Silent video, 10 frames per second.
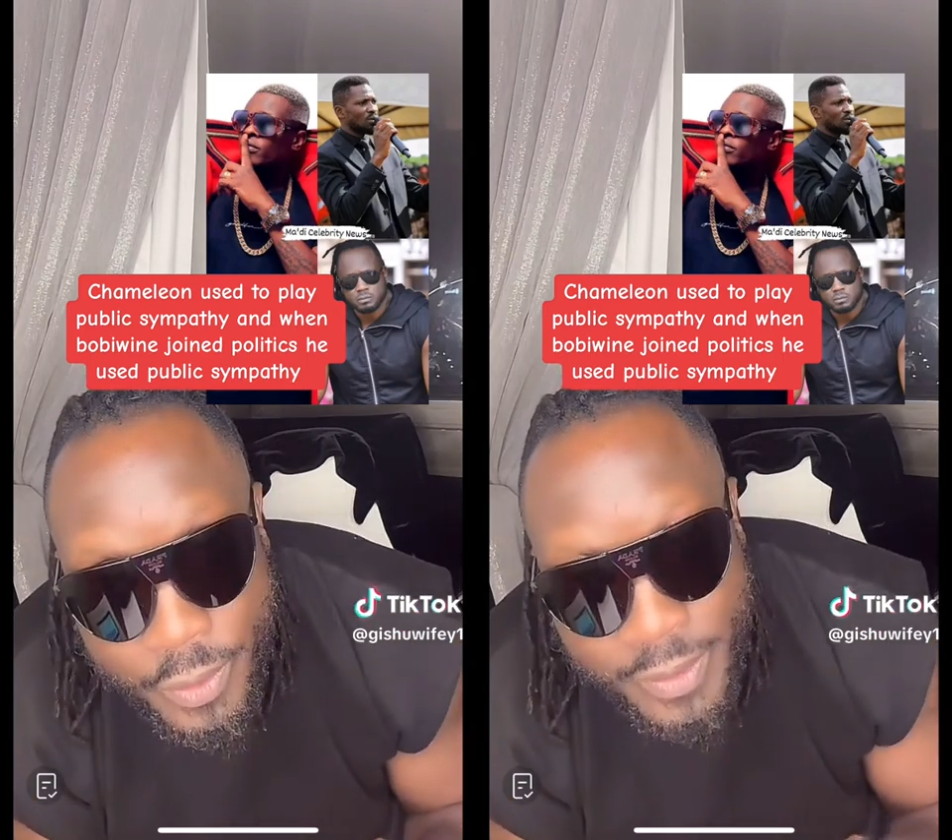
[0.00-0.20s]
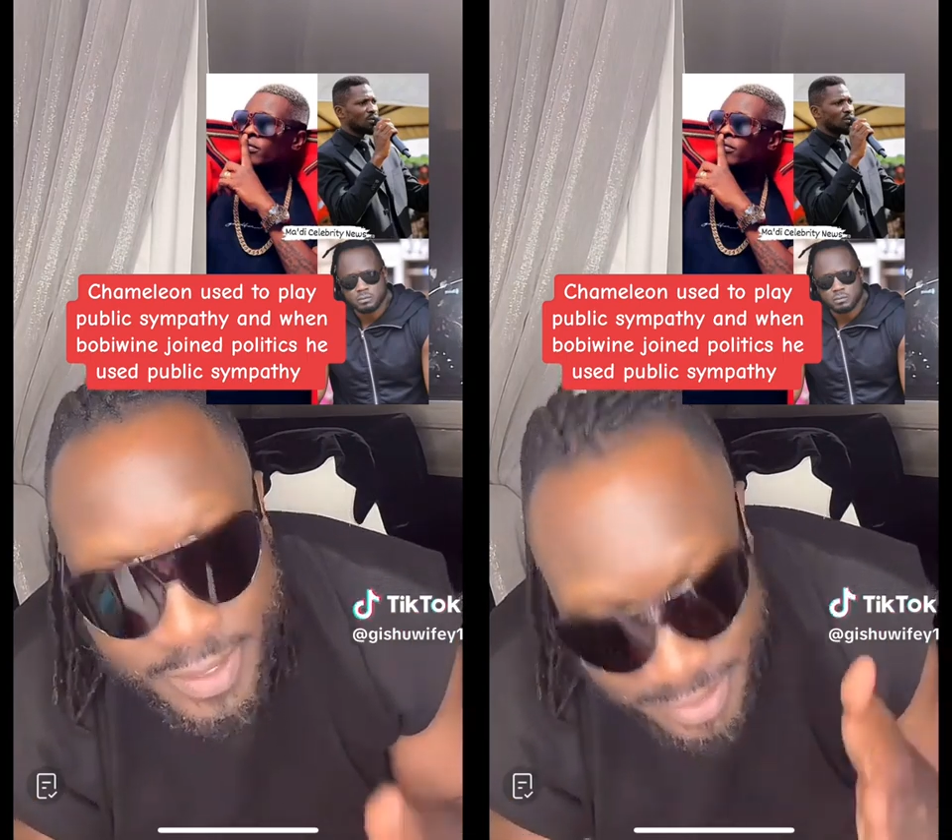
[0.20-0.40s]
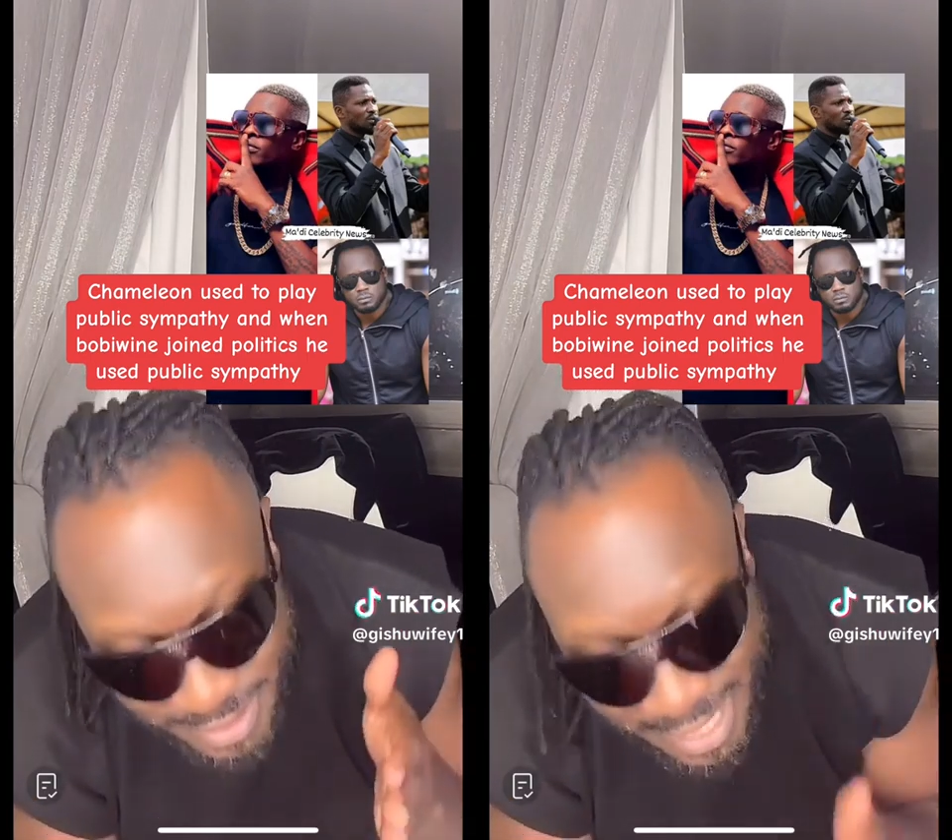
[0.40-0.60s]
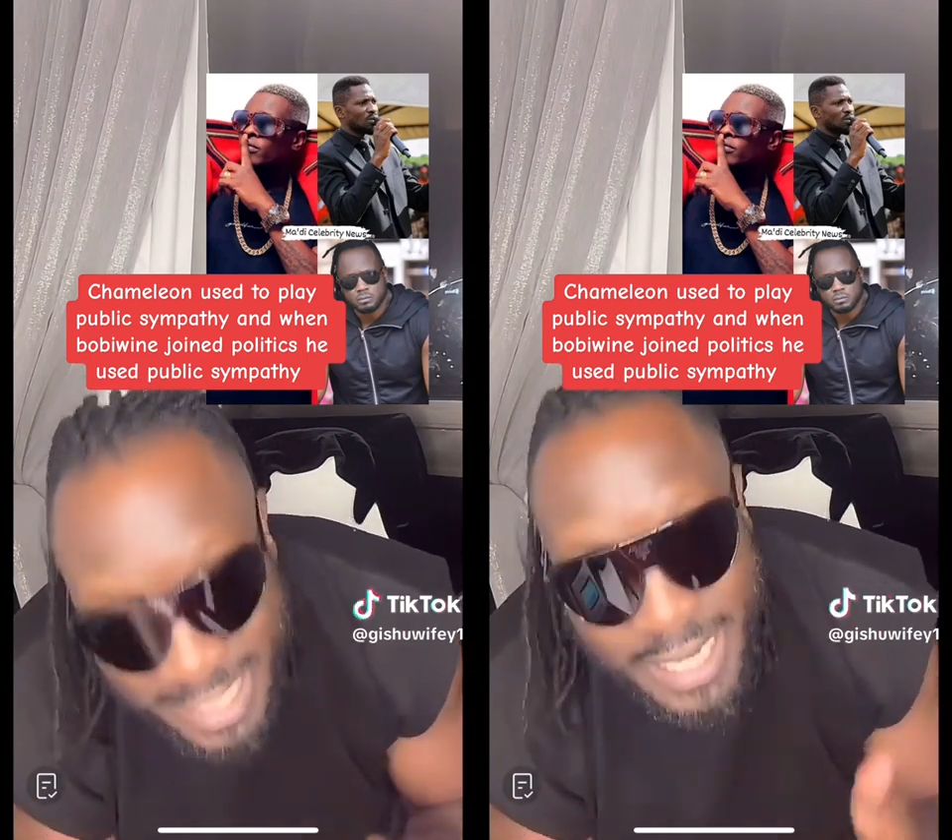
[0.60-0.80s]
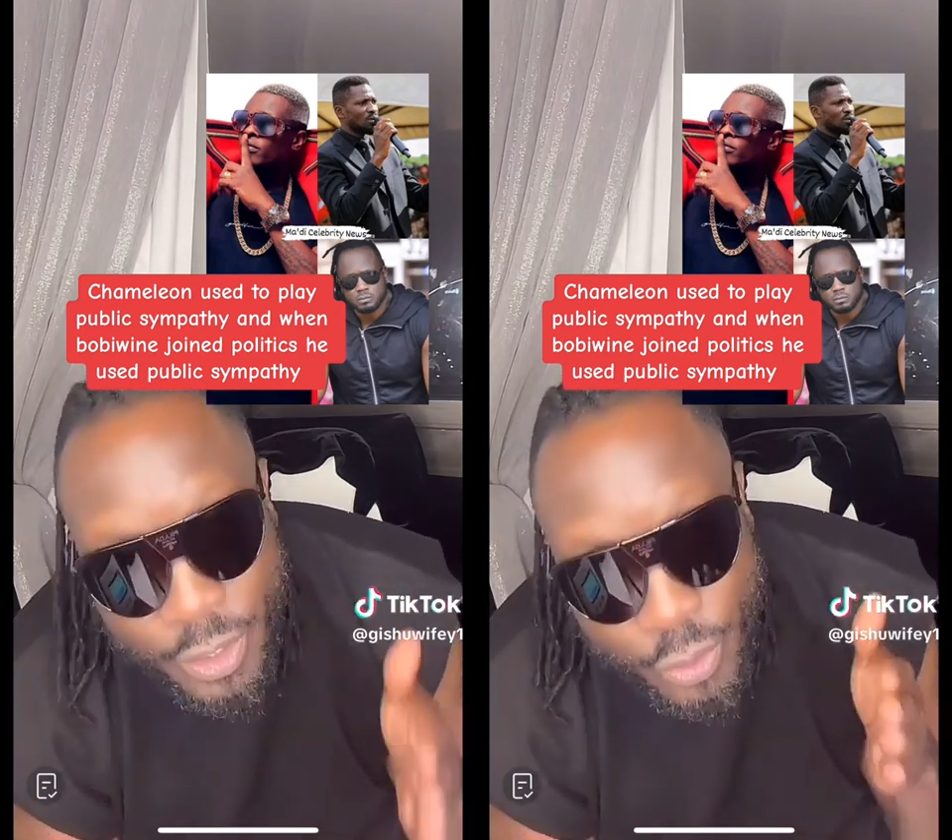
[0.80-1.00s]
The
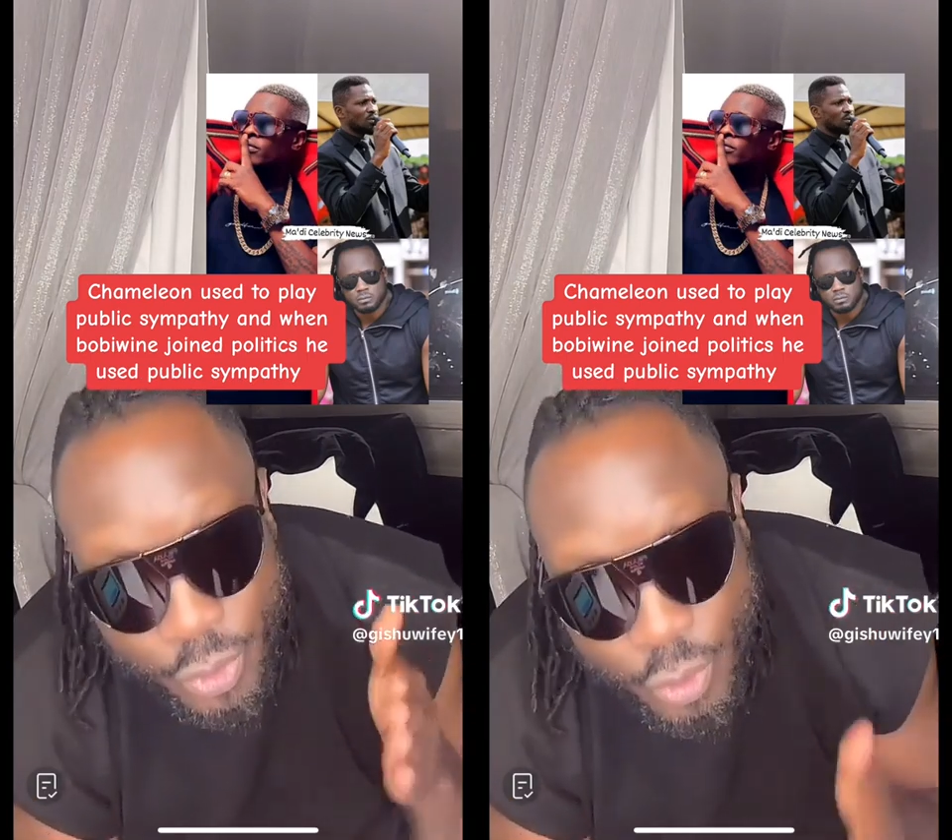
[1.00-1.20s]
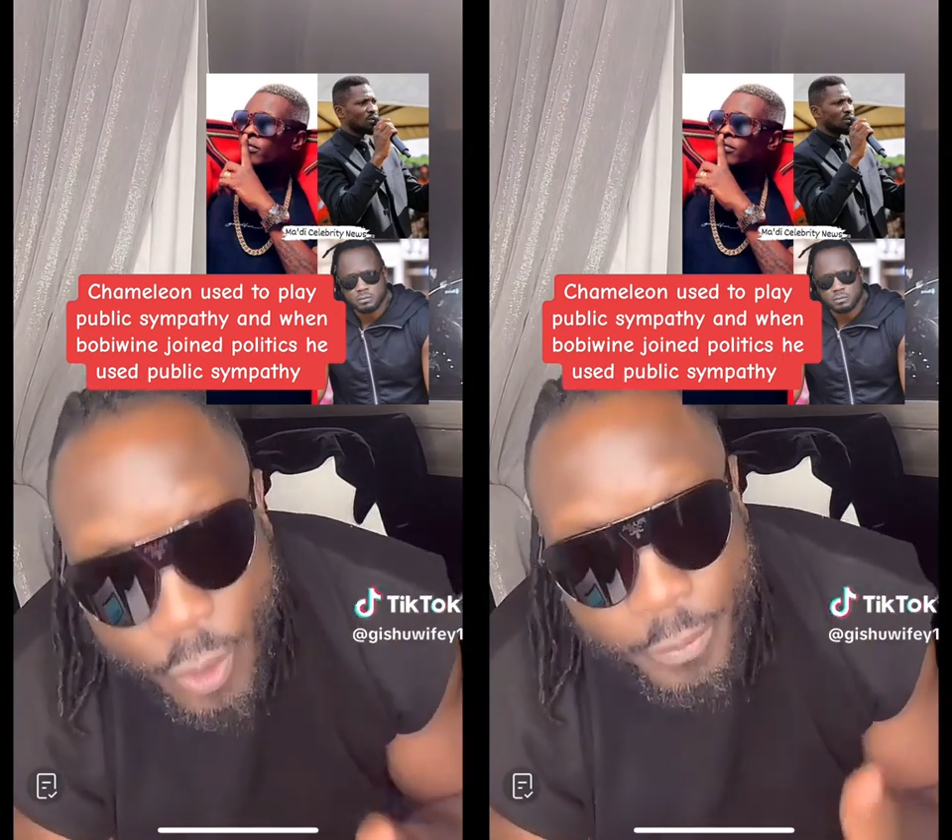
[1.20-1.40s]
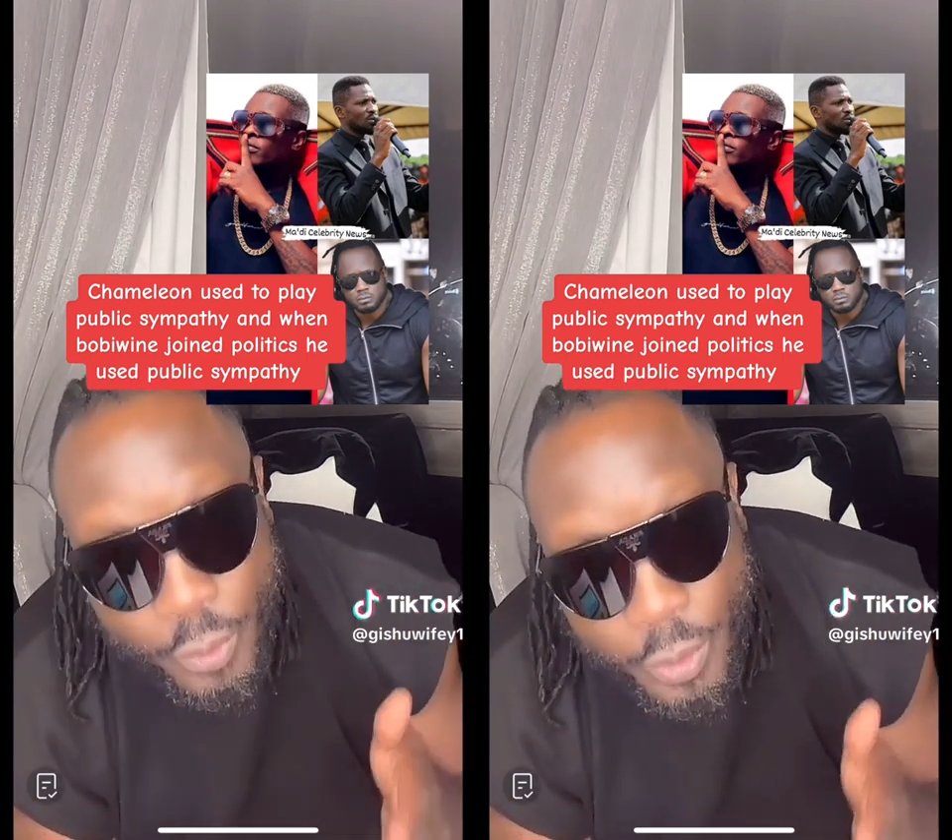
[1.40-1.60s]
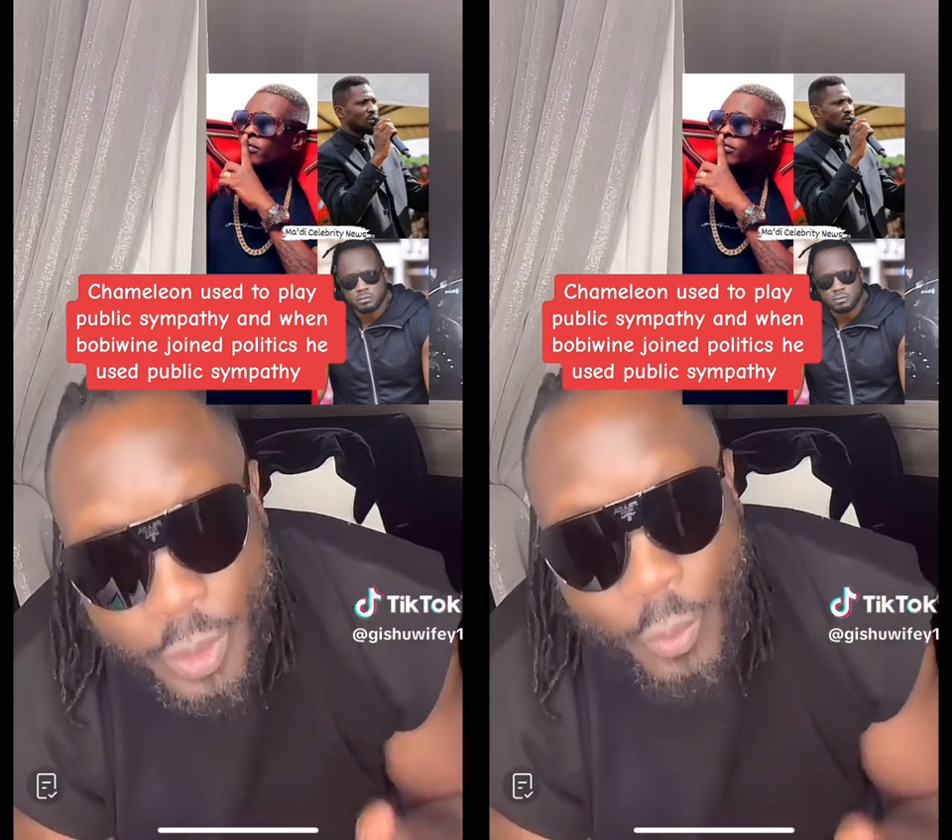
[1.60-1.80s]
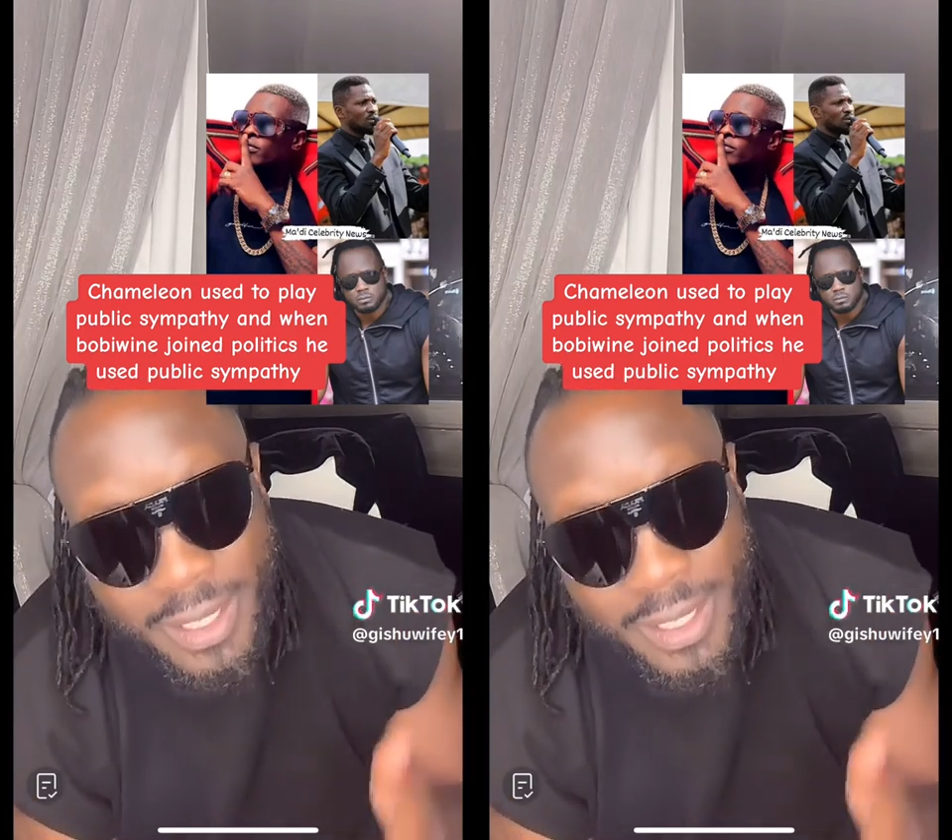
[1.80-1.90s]
second you stop doing